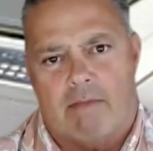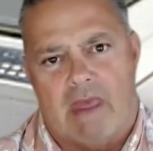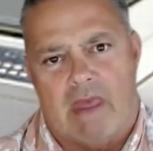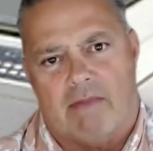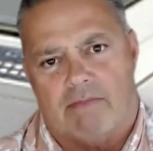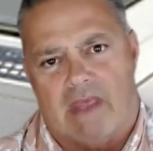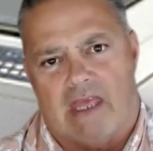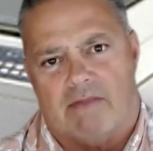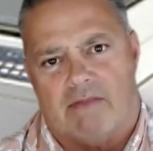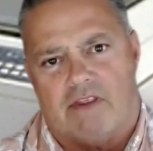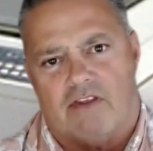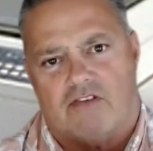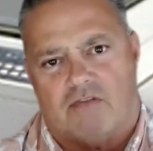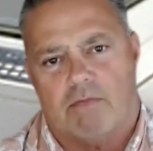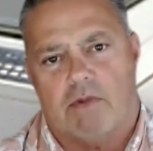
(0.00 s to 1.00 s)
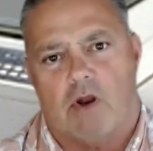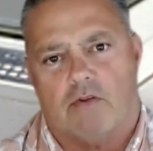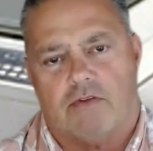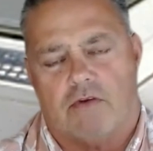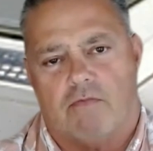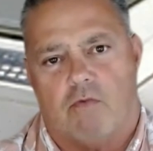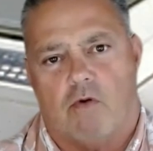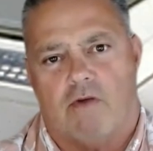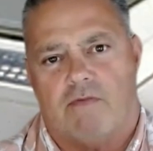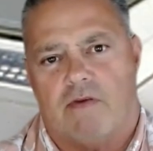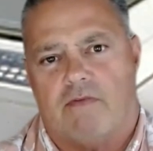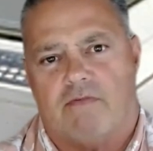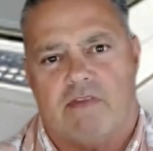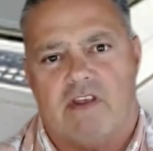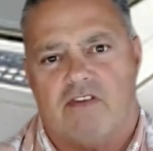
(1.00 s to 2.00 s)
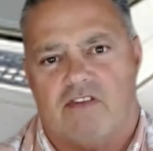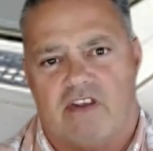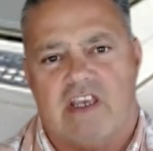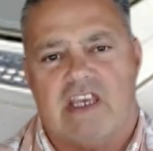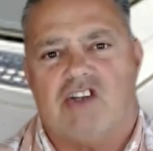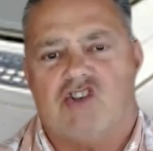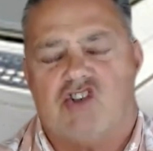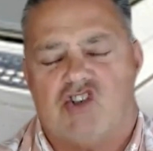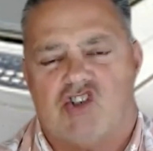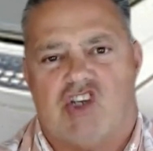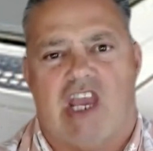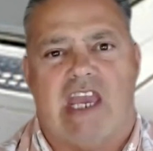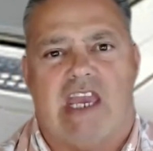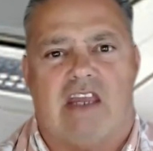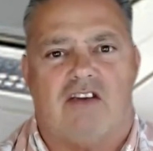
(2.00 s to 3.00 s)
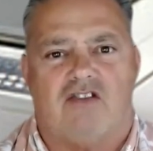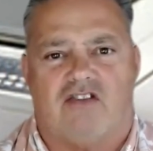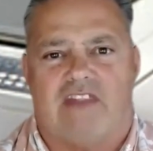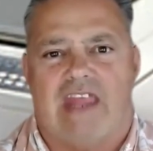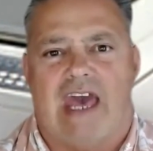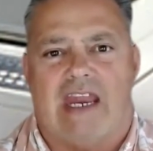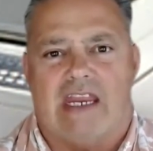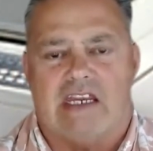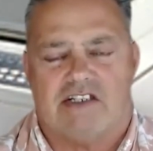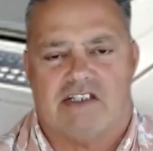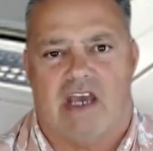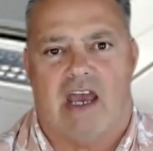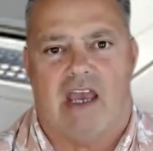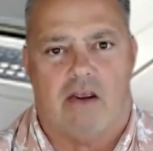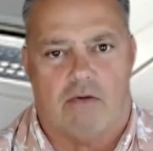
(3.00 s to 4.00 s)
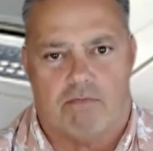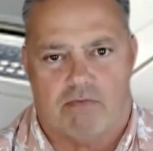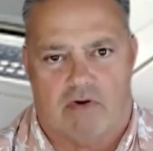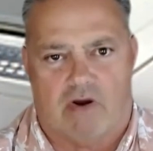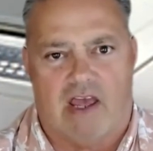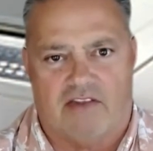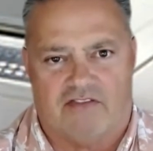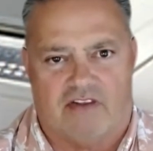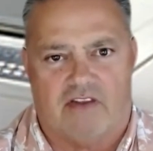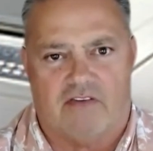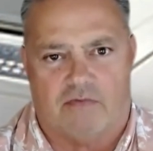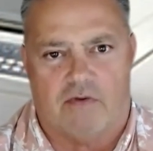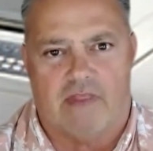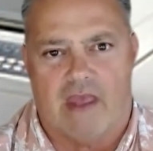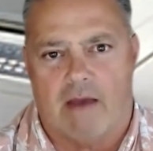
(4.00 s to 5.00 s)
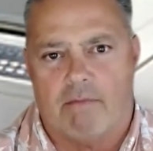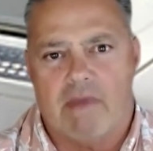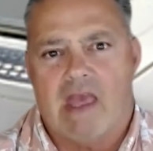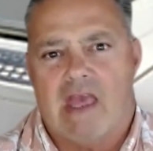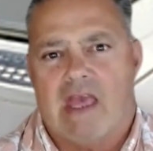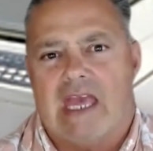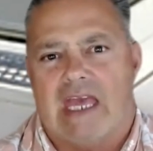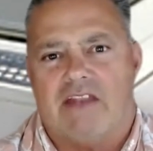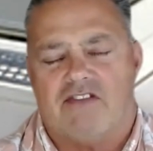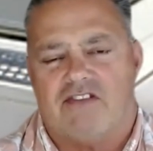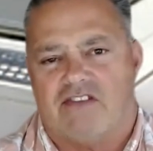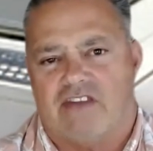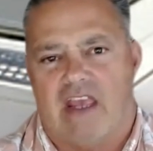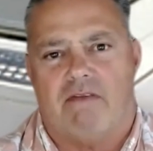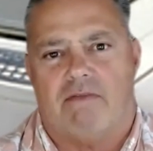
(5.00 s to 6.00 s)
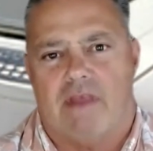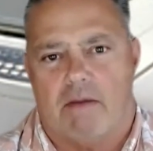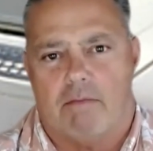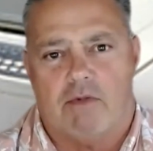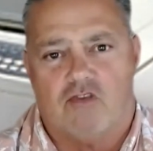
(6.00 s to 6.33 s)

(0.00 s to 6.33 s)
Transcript: And this Minolta 450Z changed that entire process for them and saved them a